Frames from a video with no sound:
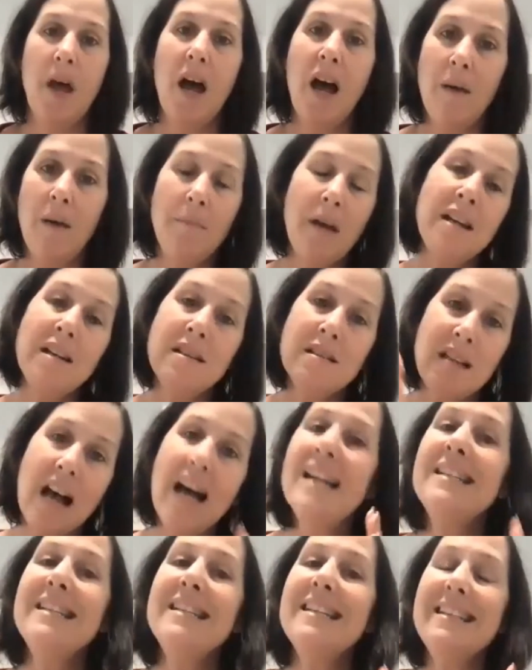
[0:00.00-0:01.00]
and is
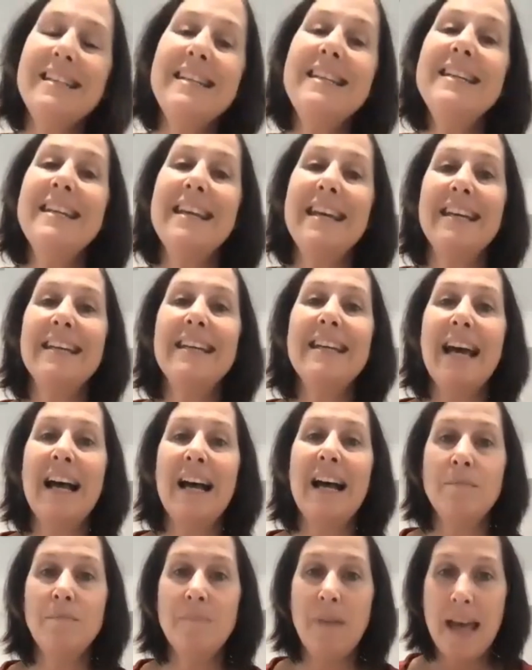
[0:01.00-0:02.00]
under eating
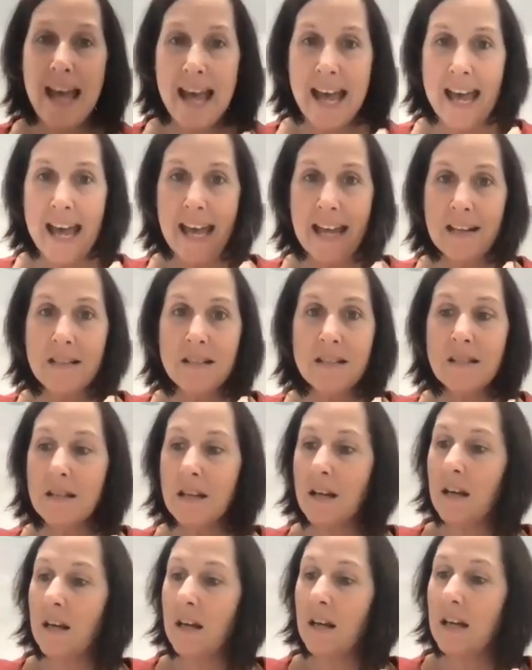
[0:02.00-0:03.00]
and
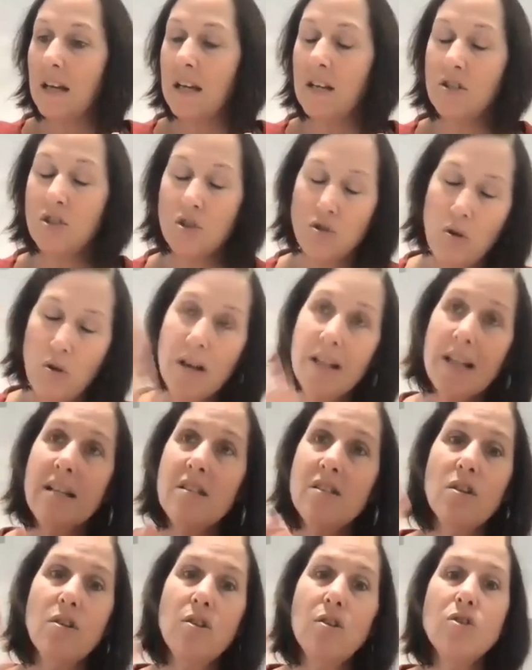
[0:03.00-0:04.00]
is struggling
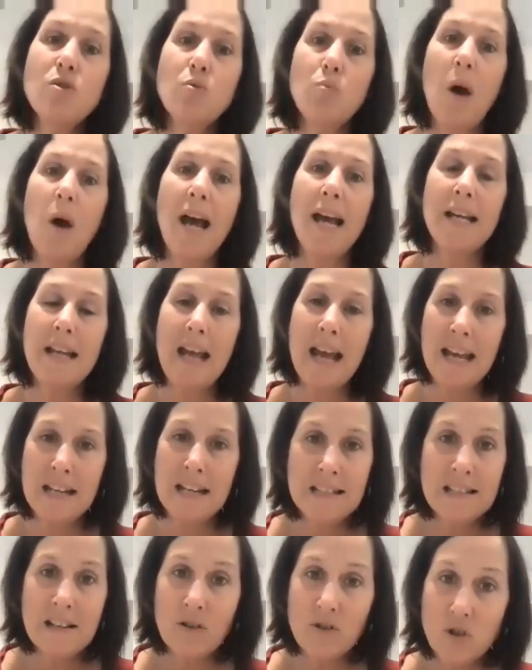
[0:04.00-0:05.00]
to lose weight and
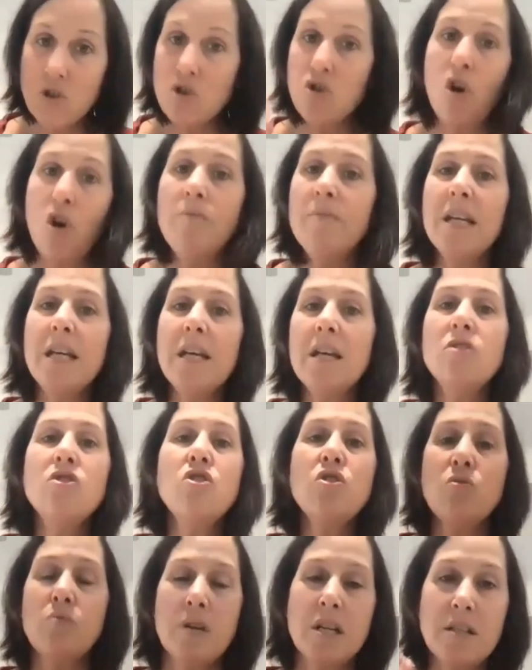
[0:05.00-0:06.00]
has got so many
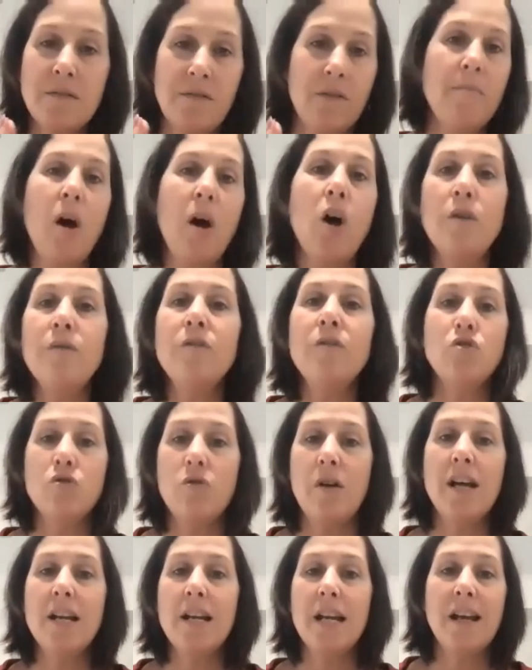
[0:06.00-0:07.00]
injuries from
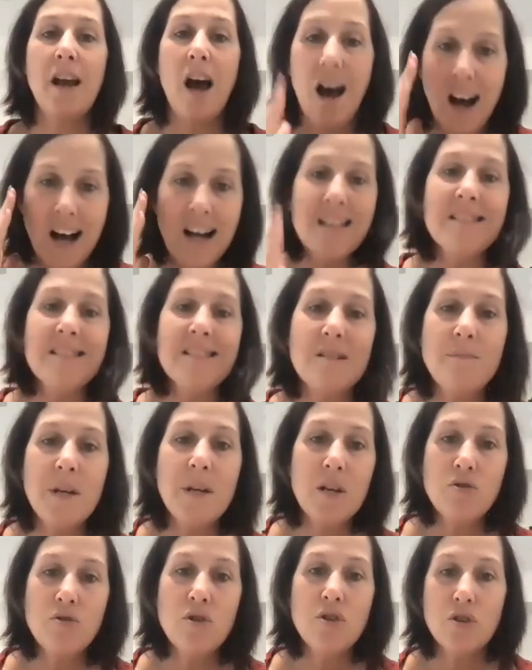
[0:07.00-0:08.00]
overtraining. Ask to be
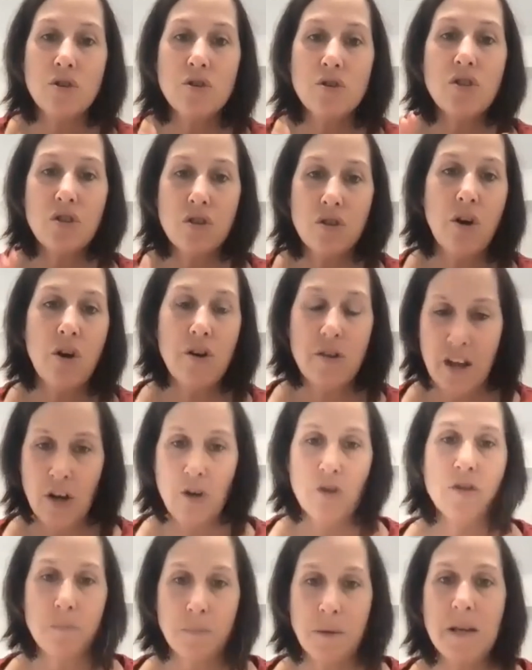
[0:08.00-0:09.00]
introduced to
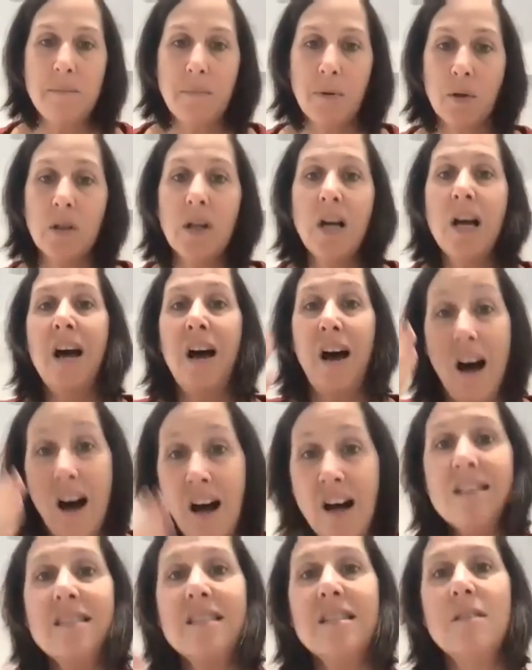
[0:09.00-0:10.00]
those people.
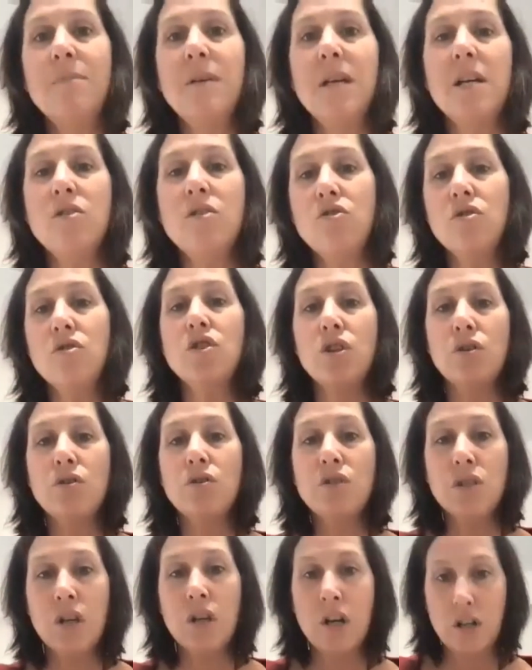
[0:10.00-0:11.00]
Ask to be
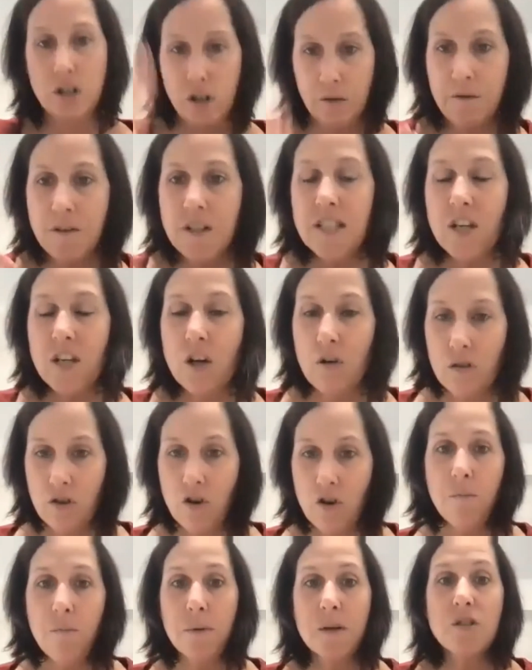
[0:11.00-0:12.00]
introduced to
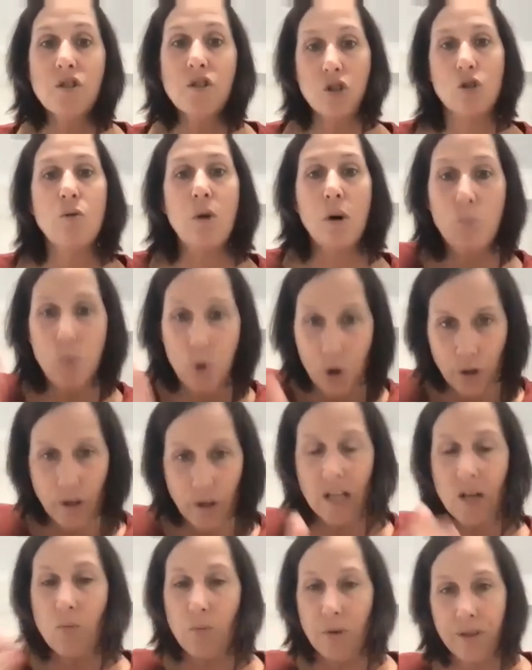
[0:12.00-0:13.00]
physiotherapists who are
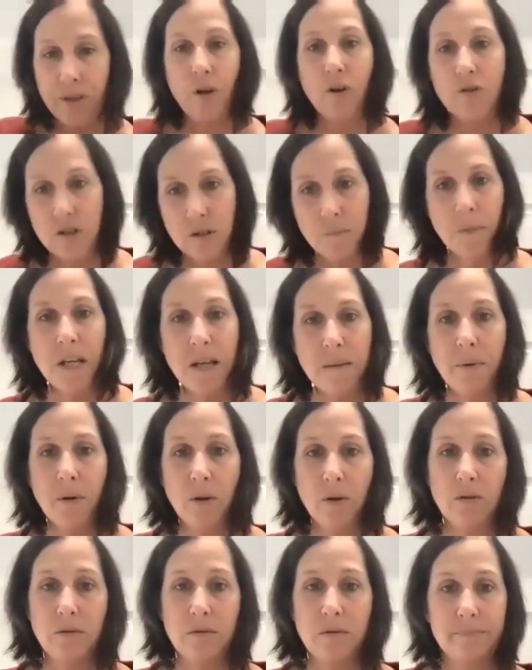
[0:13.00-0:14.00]
working with those
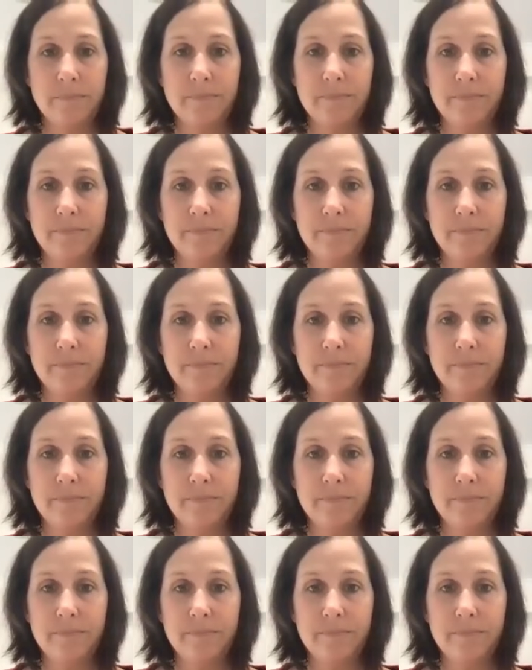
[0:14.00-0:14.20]
people.